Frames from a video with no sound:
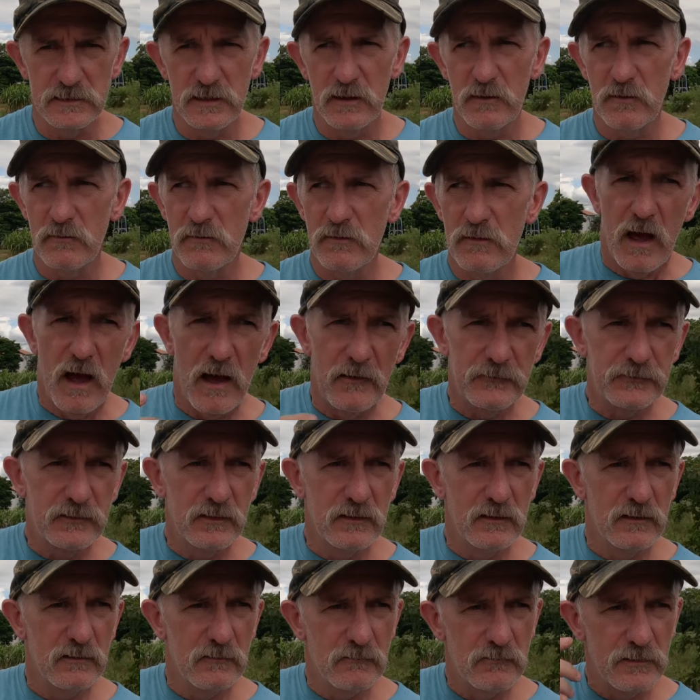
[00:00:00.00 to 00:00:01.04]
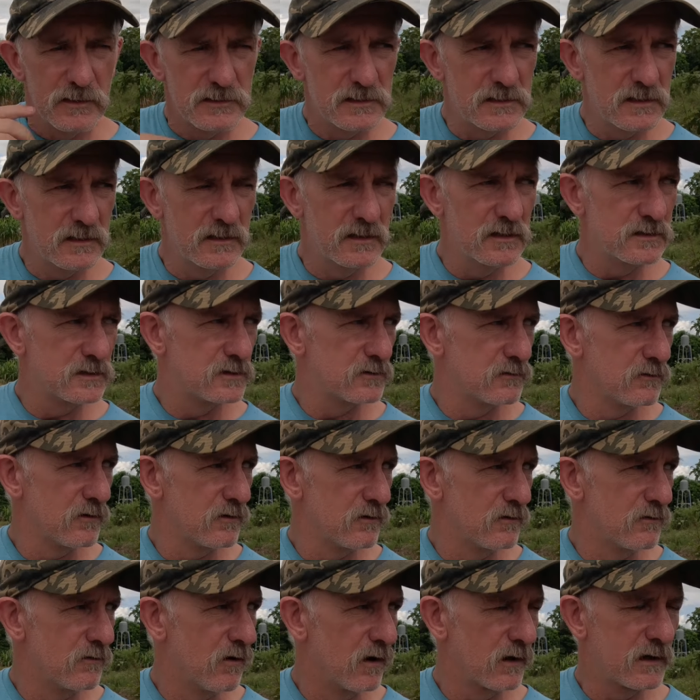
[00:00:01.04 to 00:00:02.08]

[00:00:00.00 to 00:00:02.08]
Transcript: So after rinsing this through,